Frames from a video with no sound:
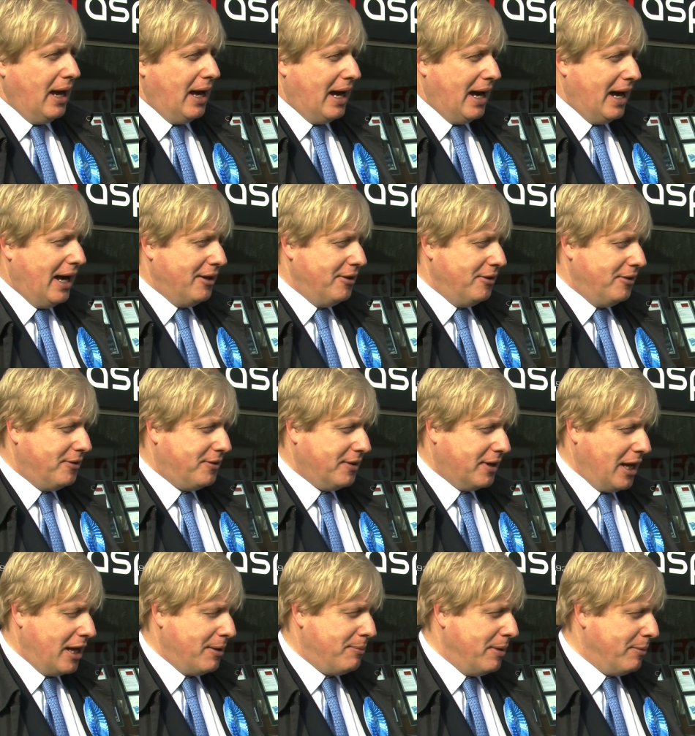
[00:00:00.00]
and
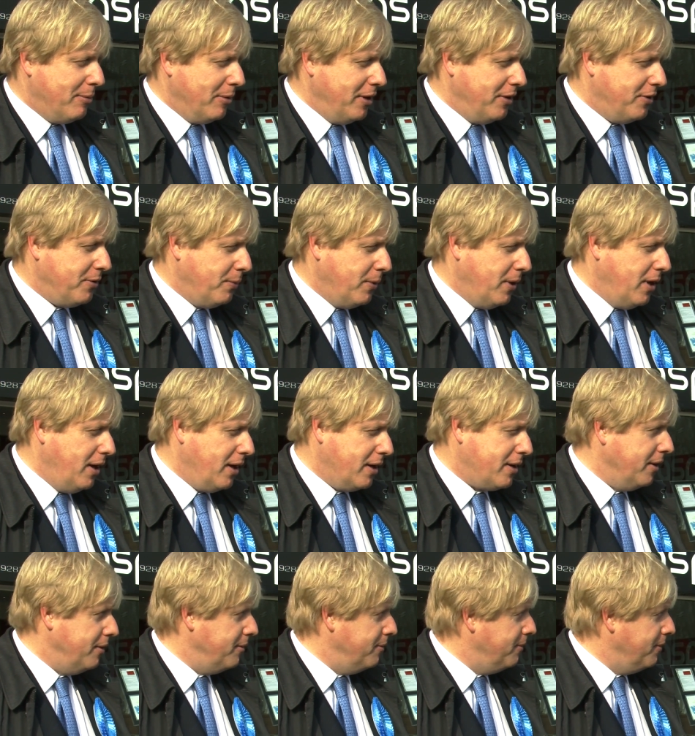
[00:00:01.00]
getting people into
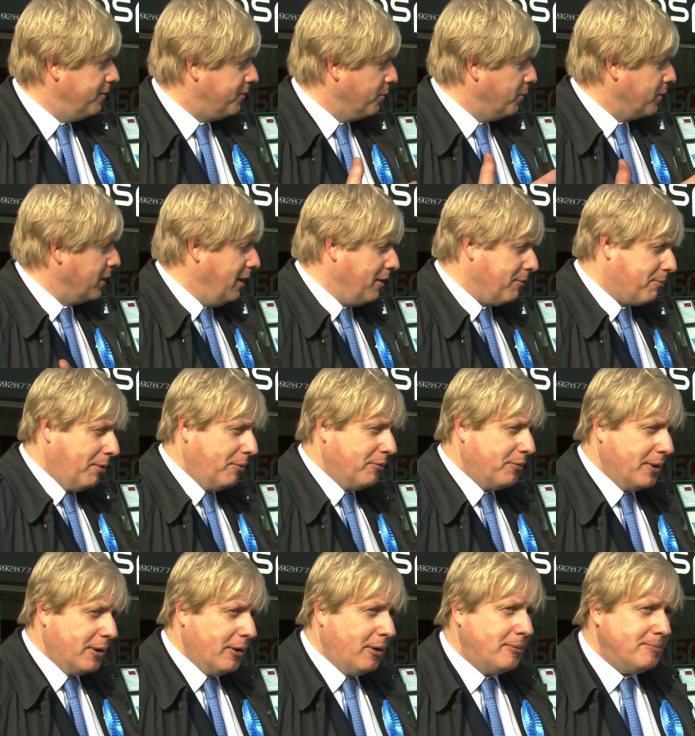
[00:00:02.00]
work and sorting out the
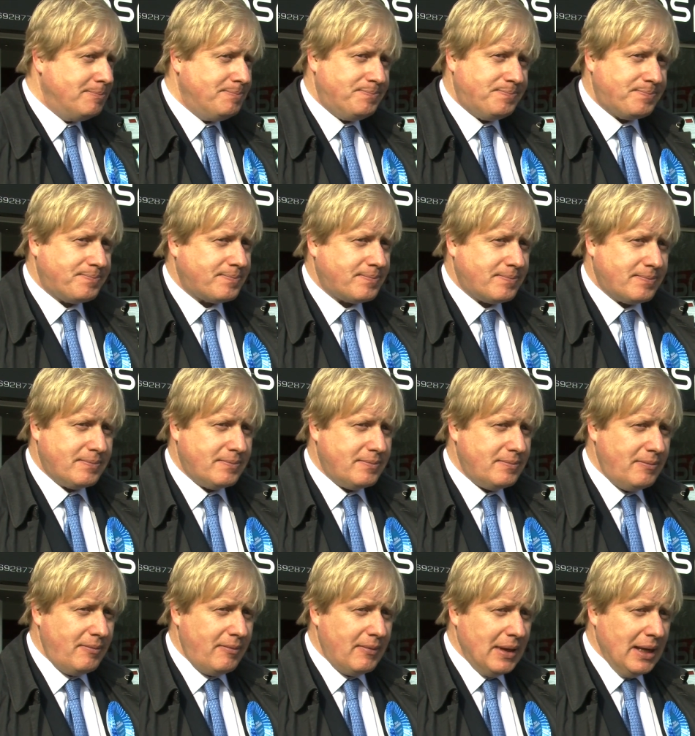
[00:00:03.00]
problems we got
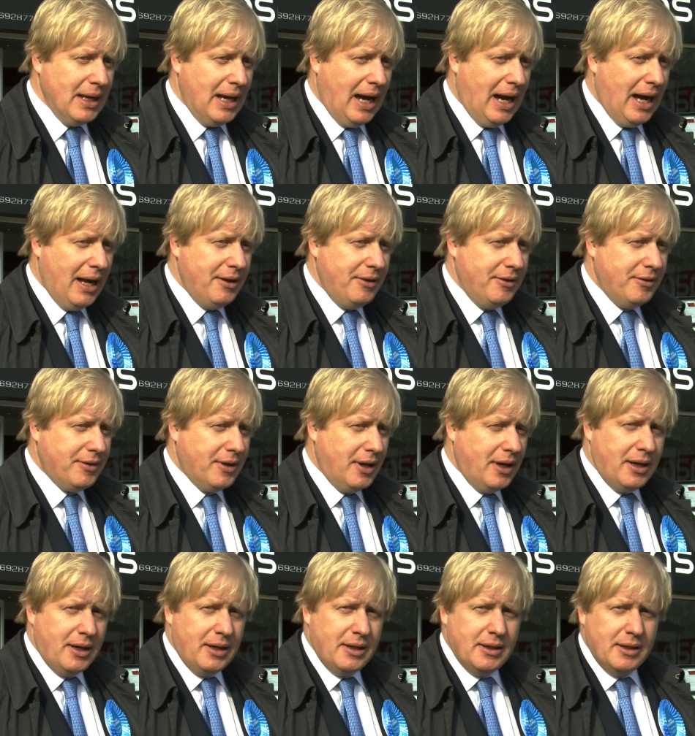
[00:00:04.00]
yeah. and
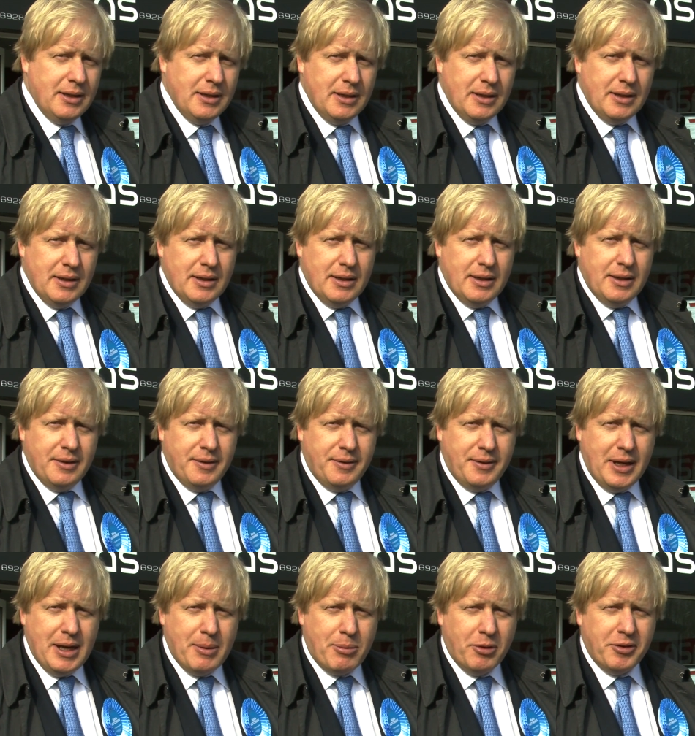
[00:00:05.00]
uh,
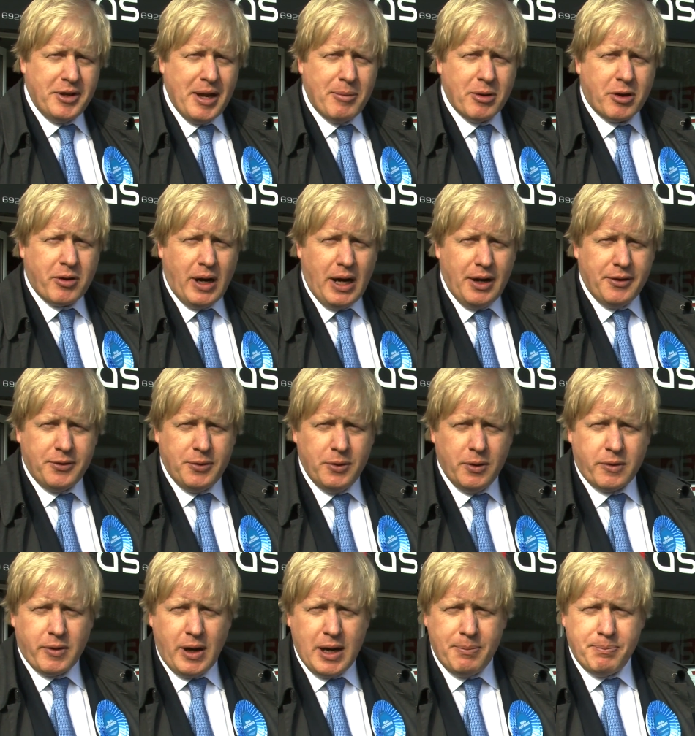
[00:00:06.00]
the Liberal Democrats, who
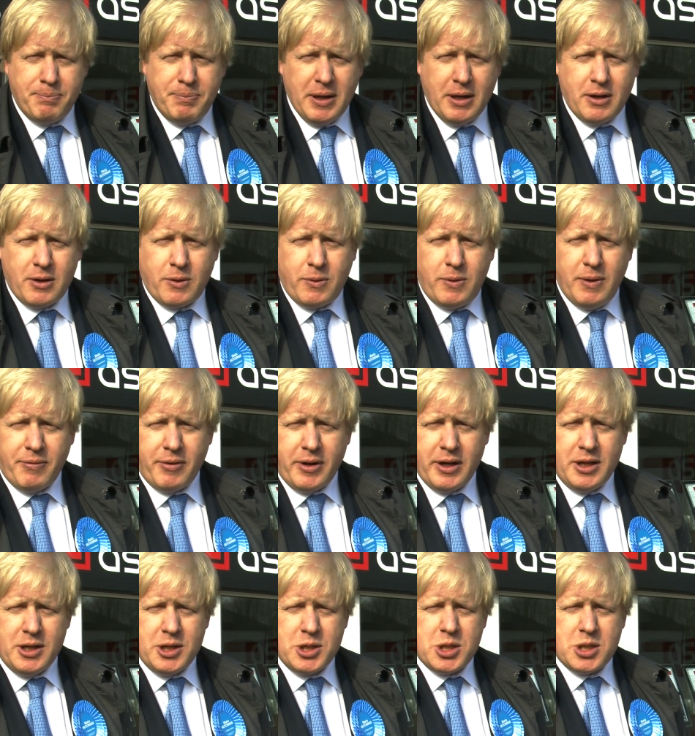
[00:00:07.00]
are great big
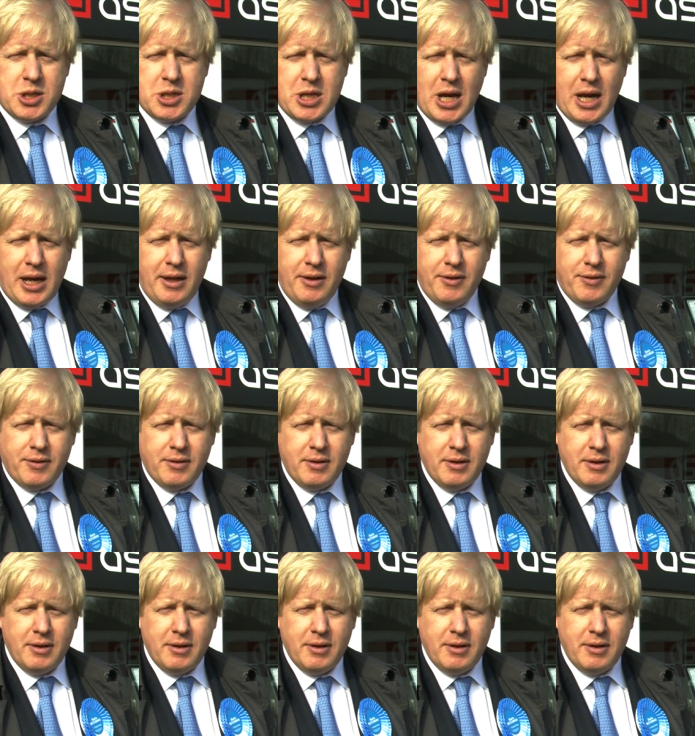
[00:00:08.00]
quivering jellies,